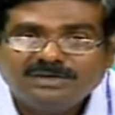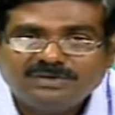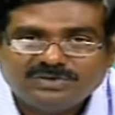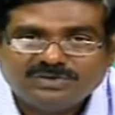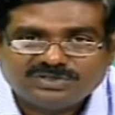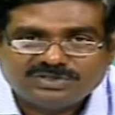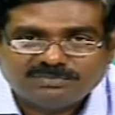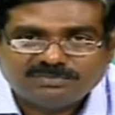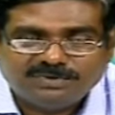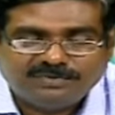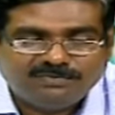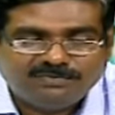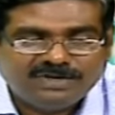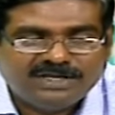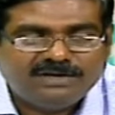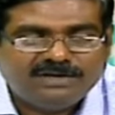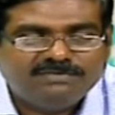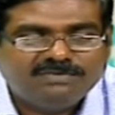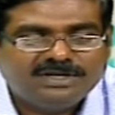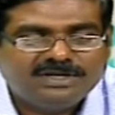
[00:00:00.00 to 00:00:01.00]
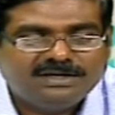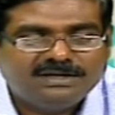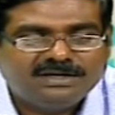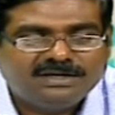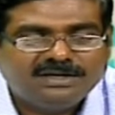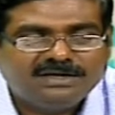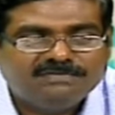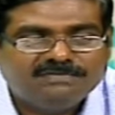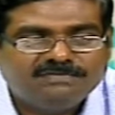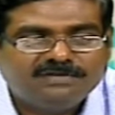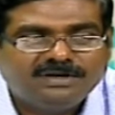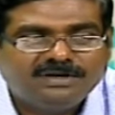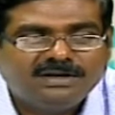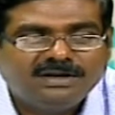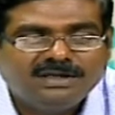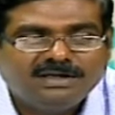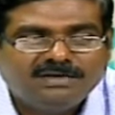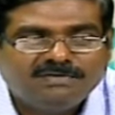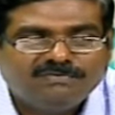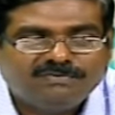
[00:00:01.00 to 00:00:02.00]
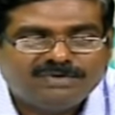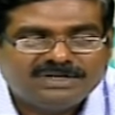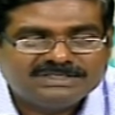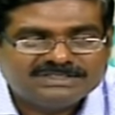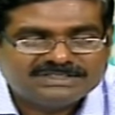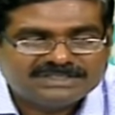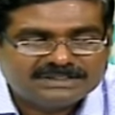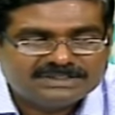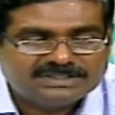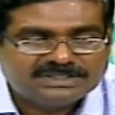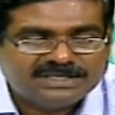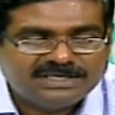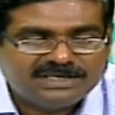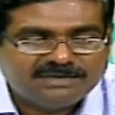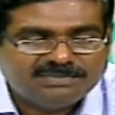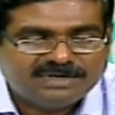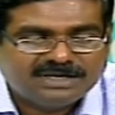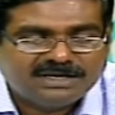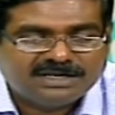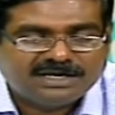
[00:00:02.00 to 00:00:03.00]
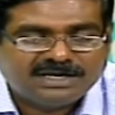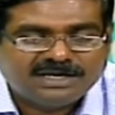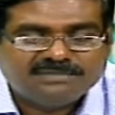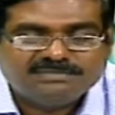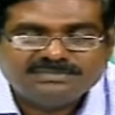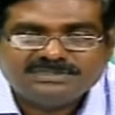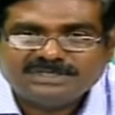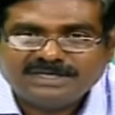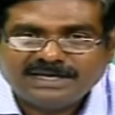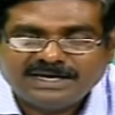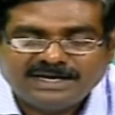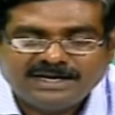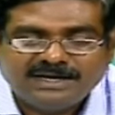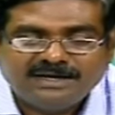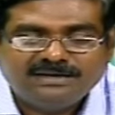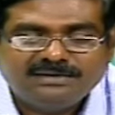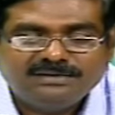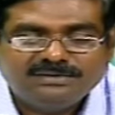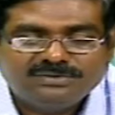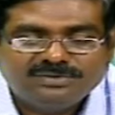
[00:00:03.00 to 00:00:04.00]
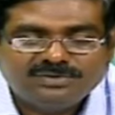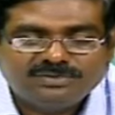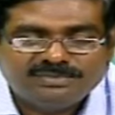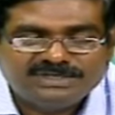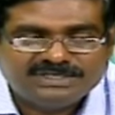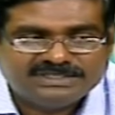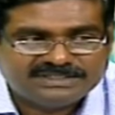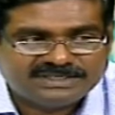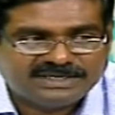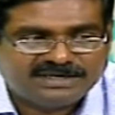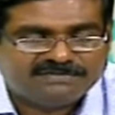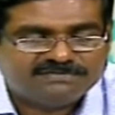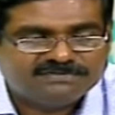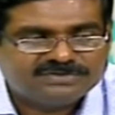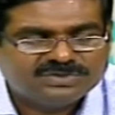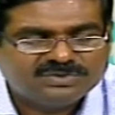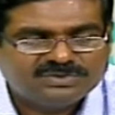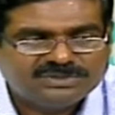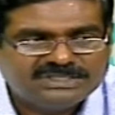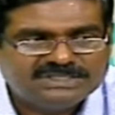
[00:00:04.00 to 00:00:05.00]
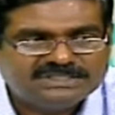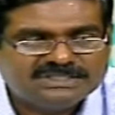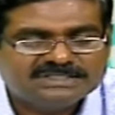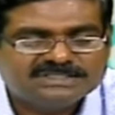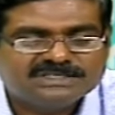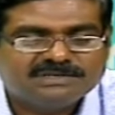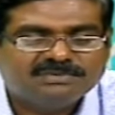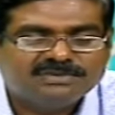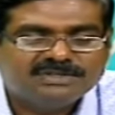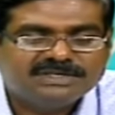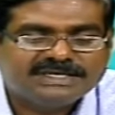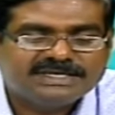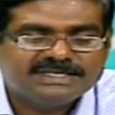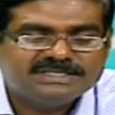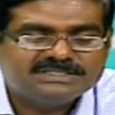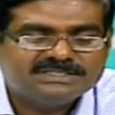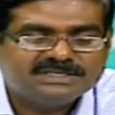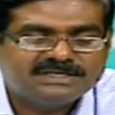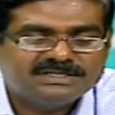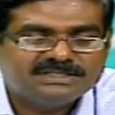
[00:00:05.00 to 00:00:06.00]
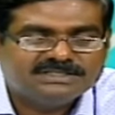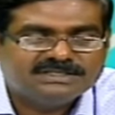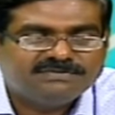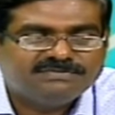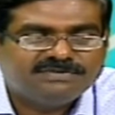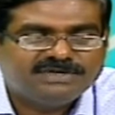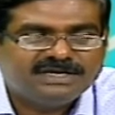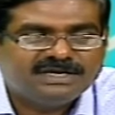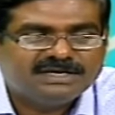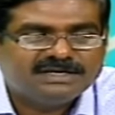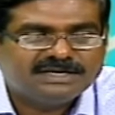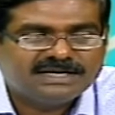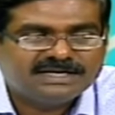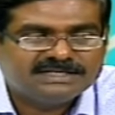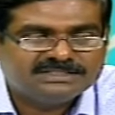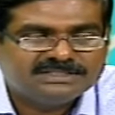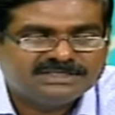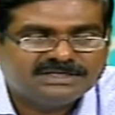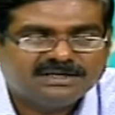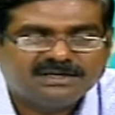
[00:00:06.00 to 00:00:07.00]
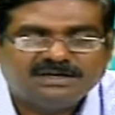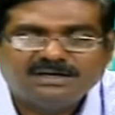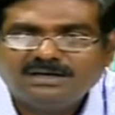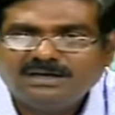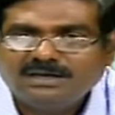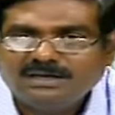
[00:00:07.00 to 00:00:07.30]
You should be very, very careful when such email comes, and to be safe. So, these are some of the case studies that we can consider.